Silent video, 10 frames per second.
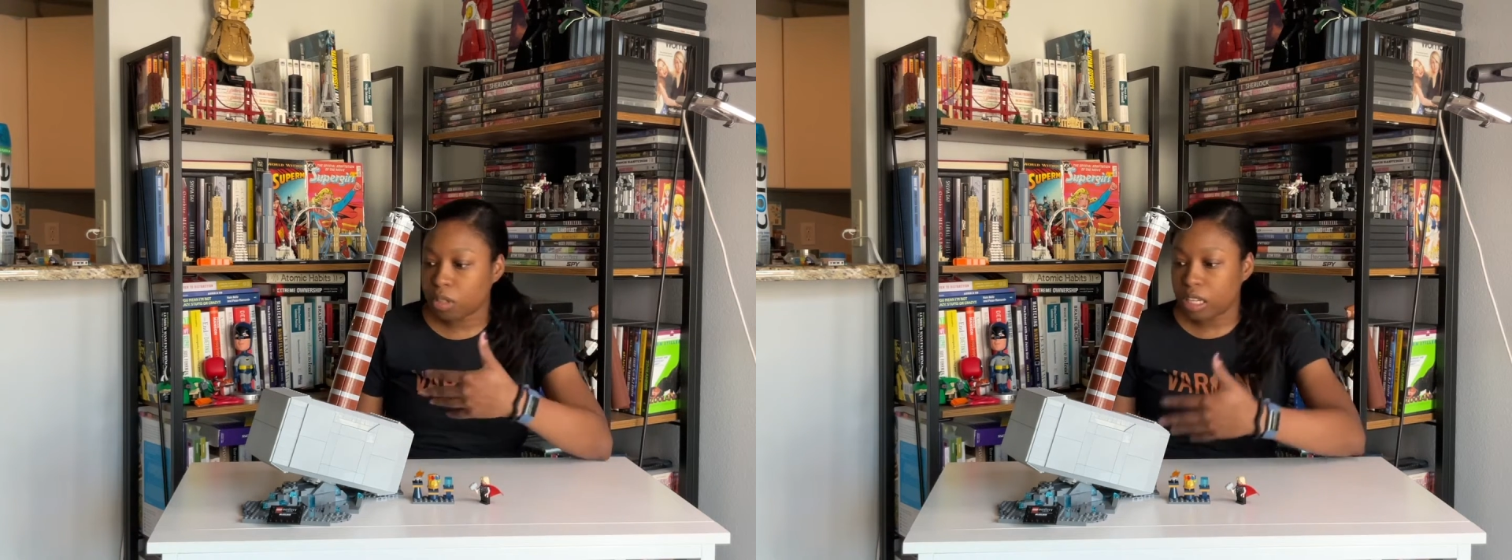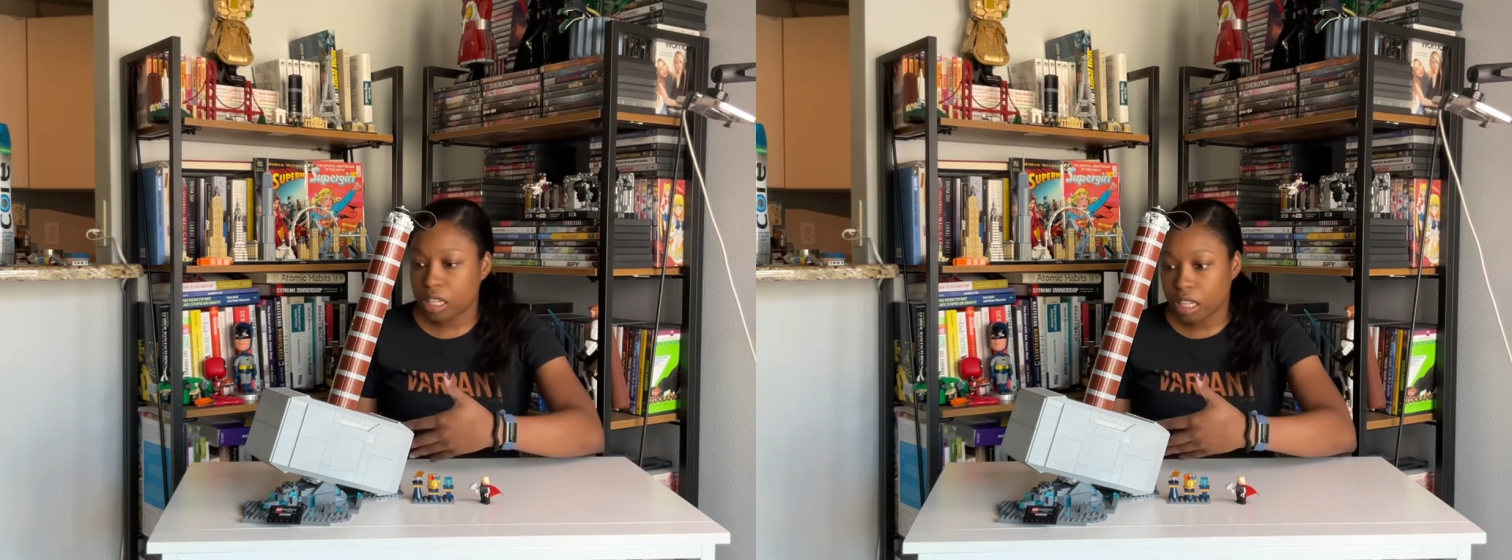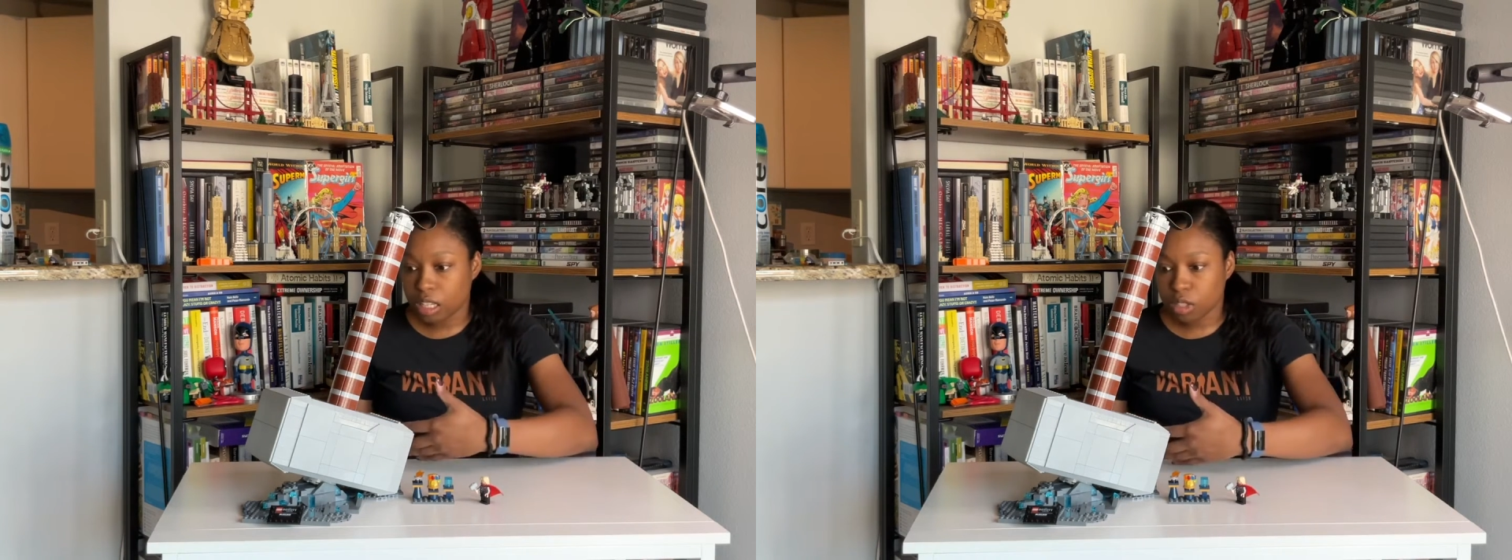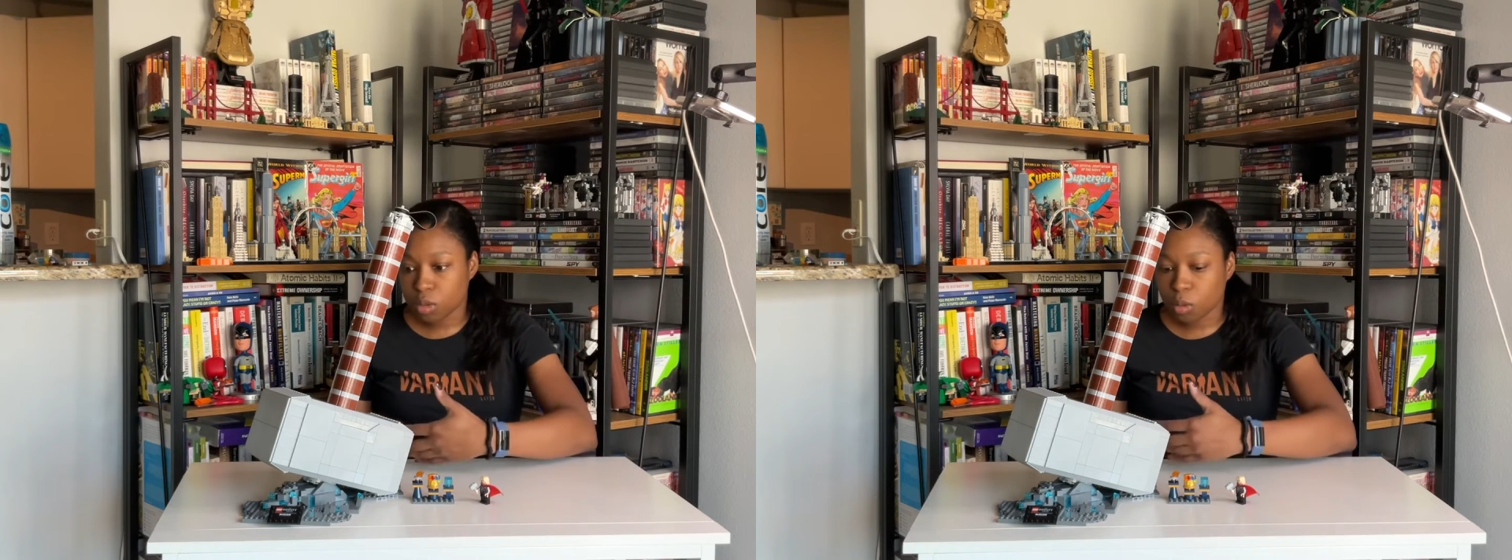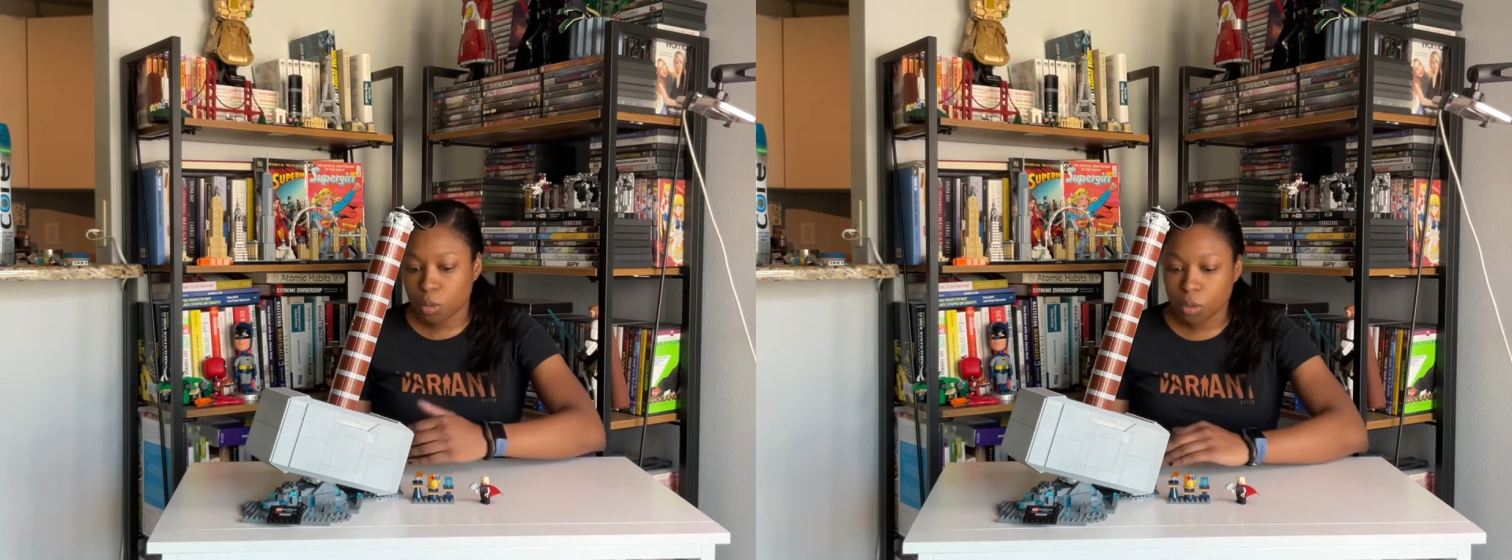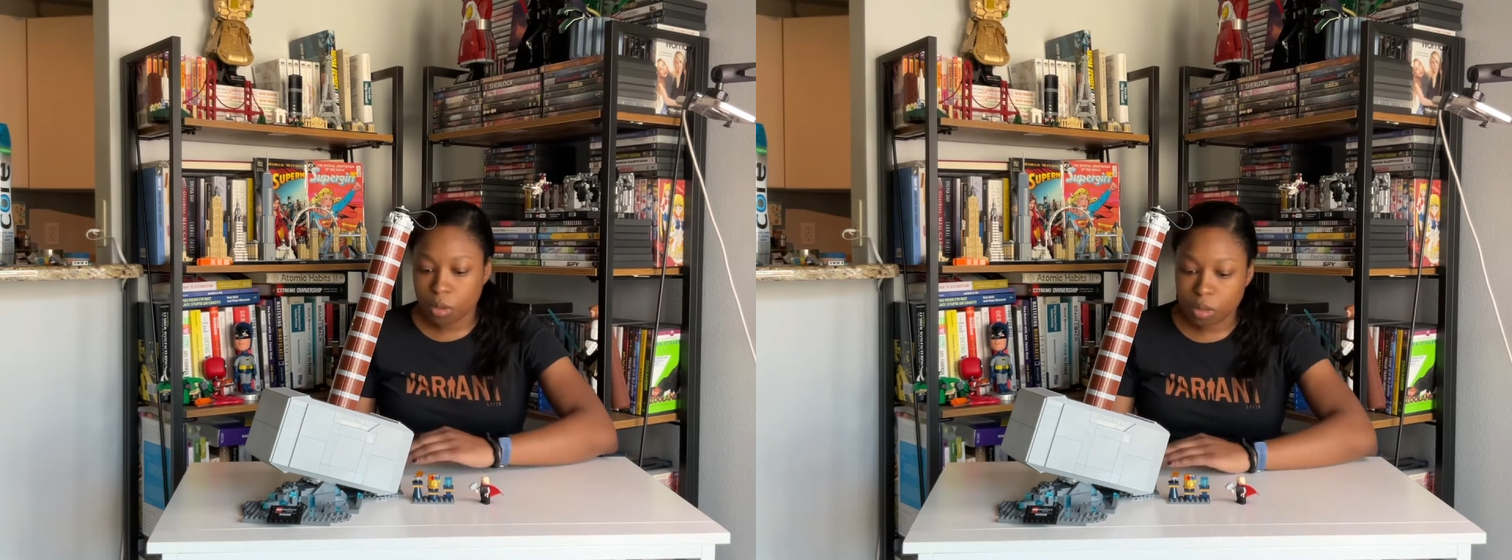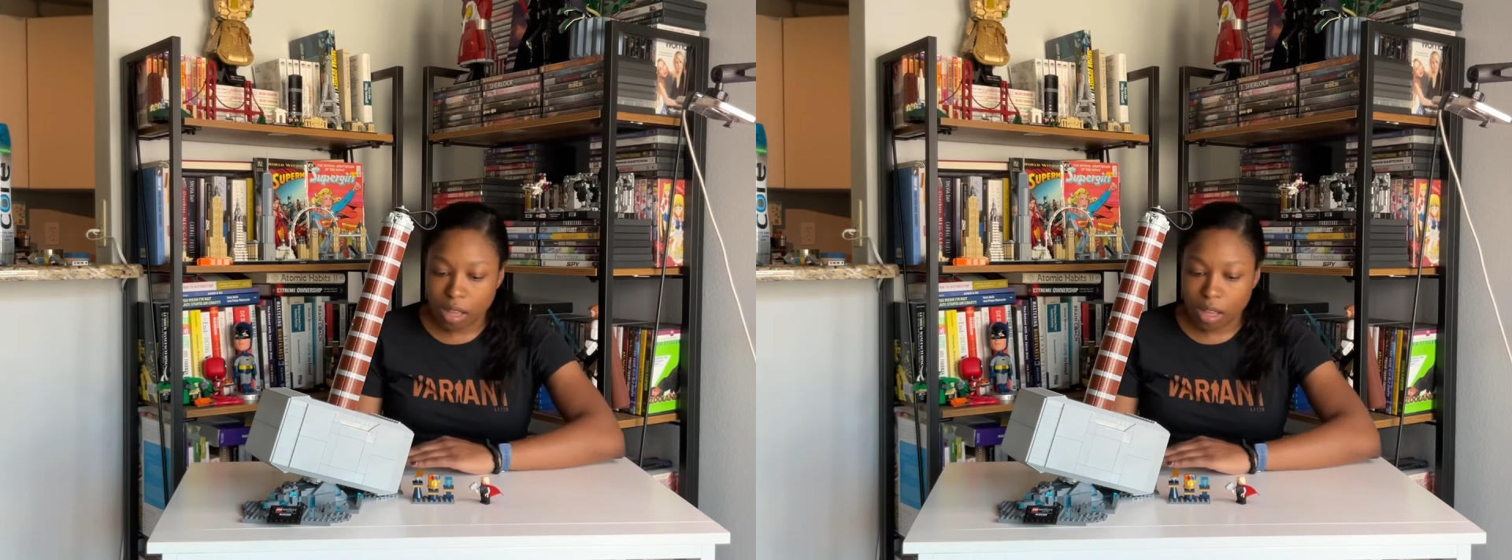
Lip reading: It is cool.